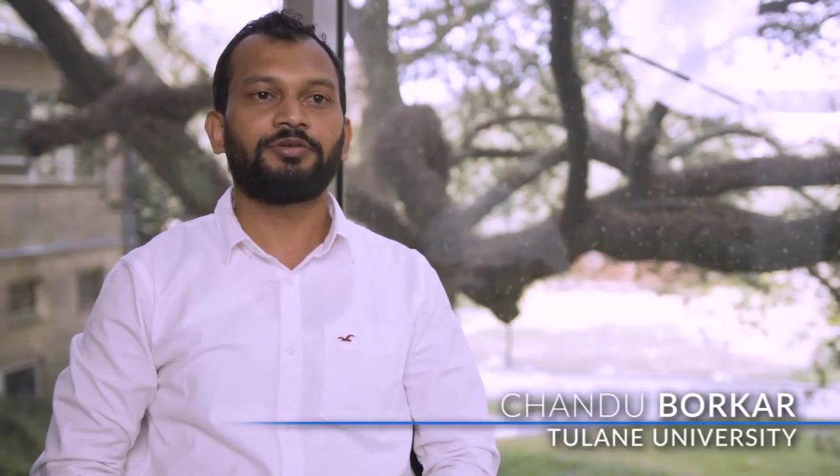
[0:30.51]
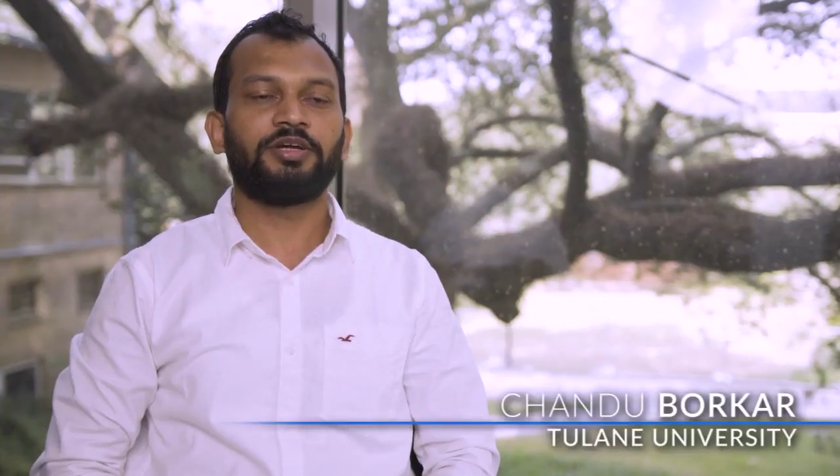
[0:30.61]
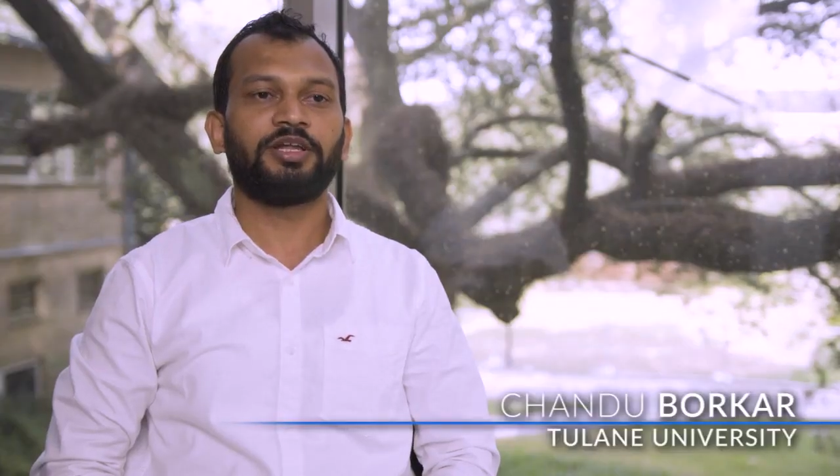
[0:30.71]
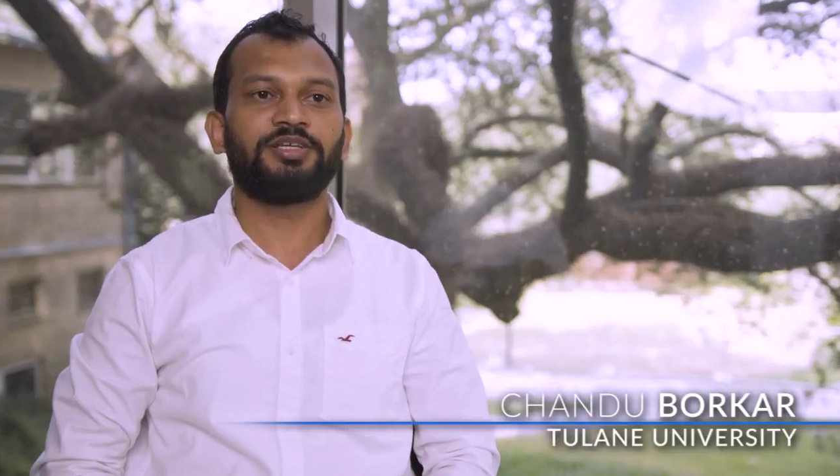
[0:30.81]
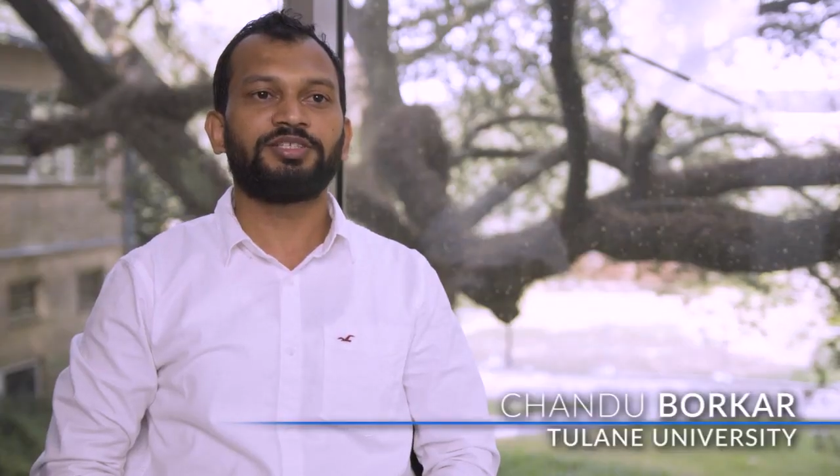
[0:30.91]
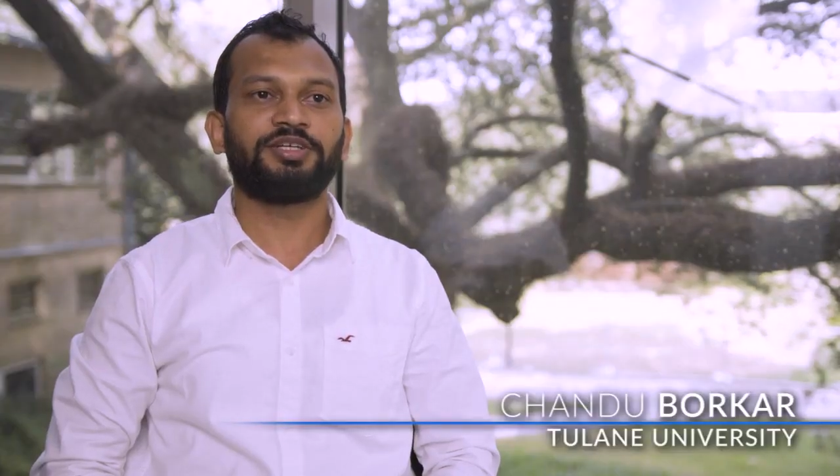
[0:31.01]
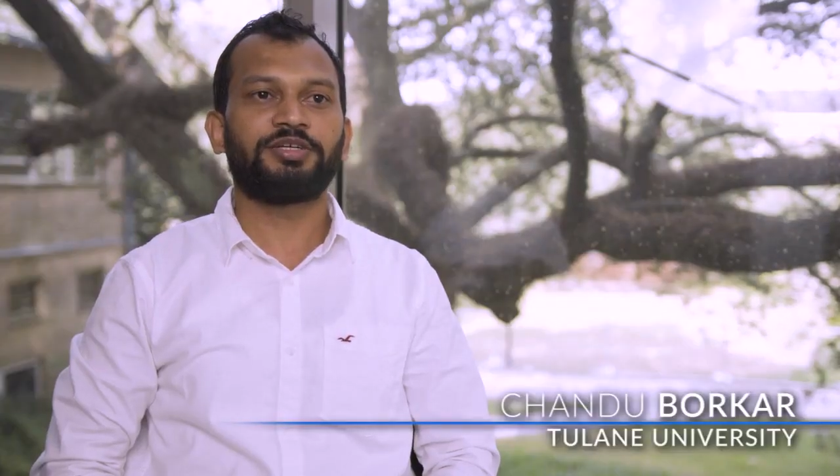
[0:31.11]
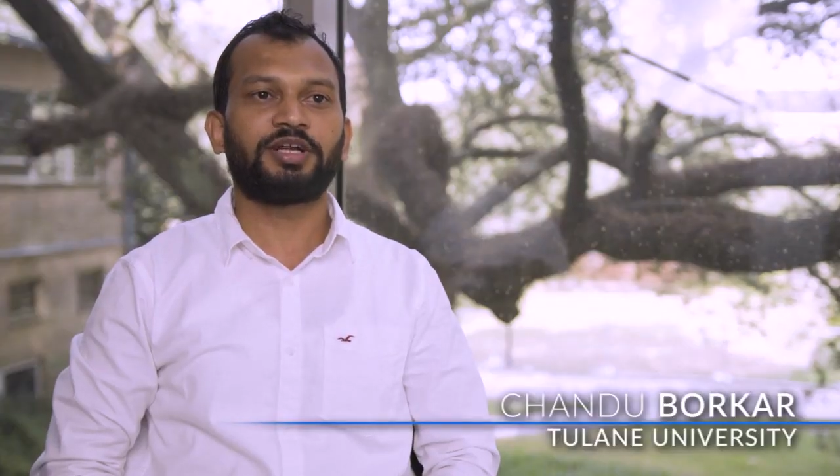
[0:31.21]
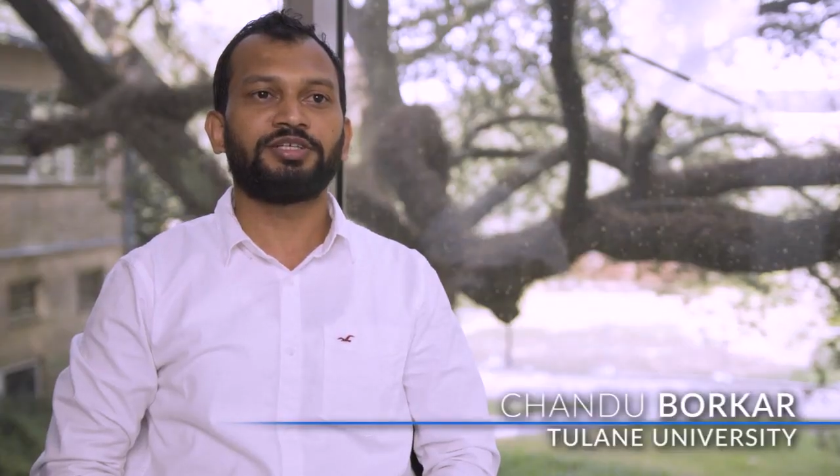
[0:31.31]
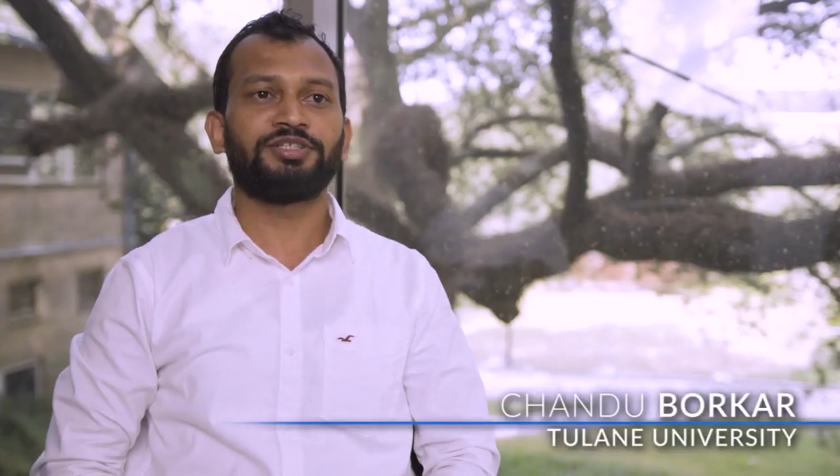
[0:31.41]
to
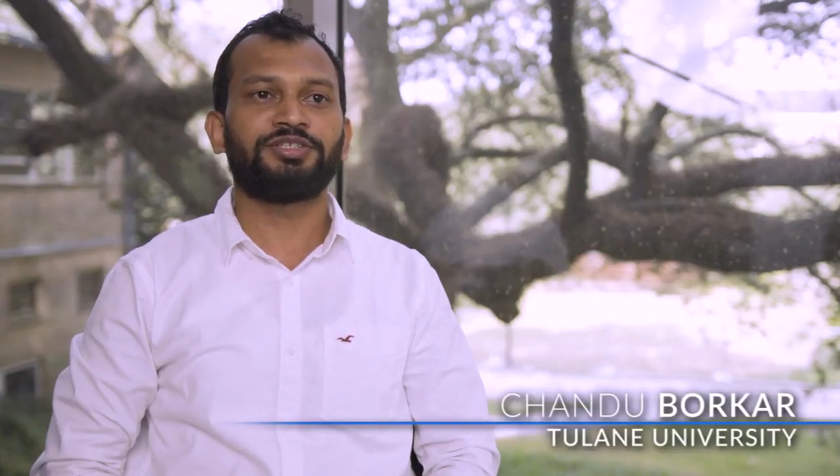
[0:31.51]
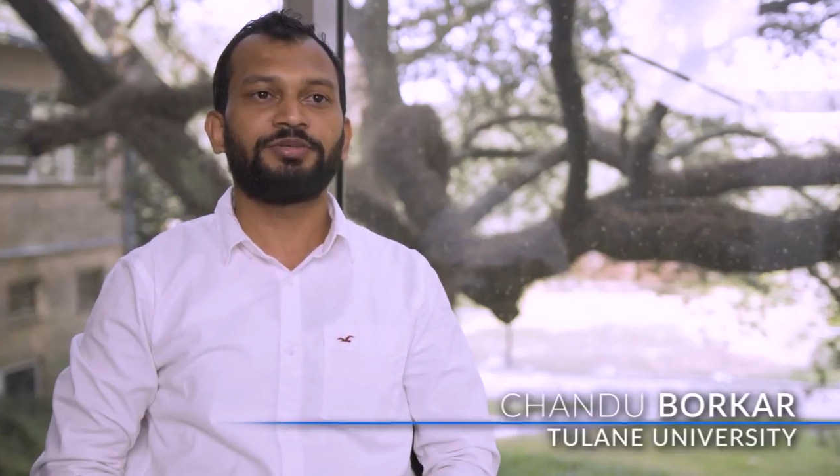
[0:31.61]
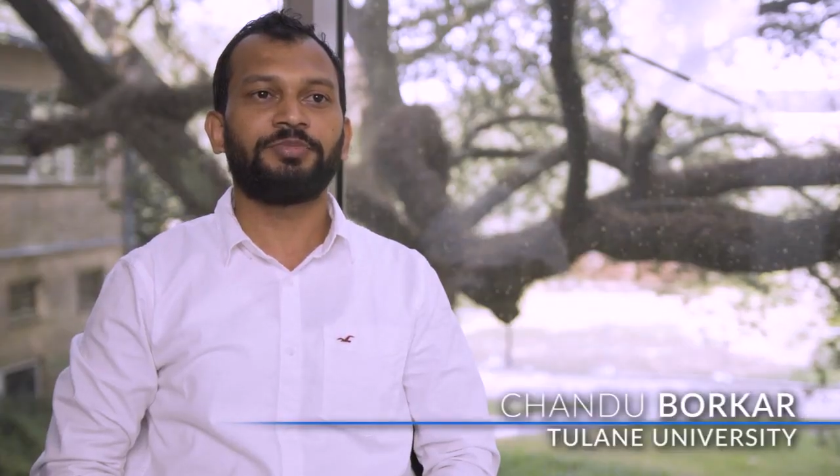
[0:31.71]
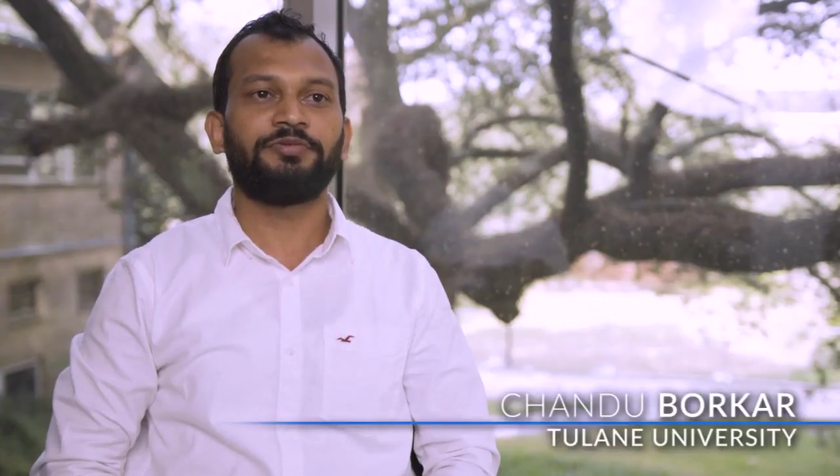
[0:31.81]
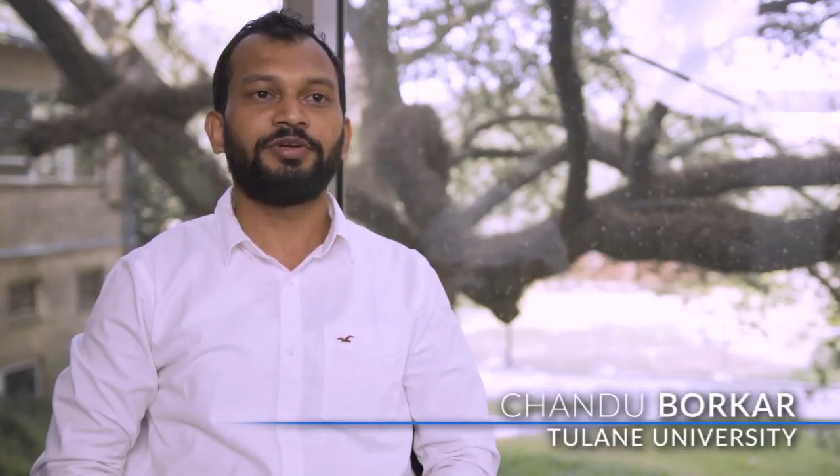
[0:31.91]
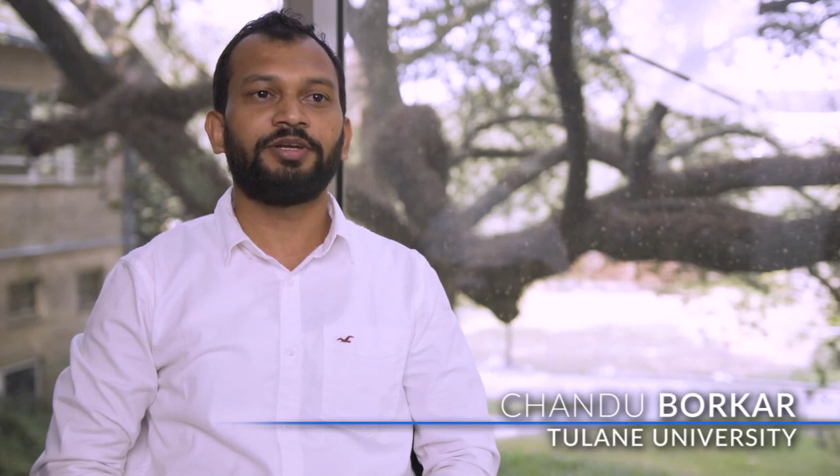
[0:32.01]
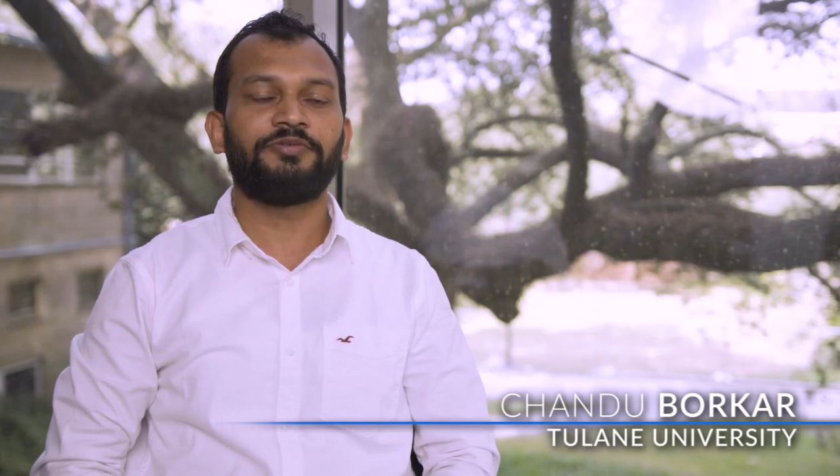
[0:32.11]
elicit transition between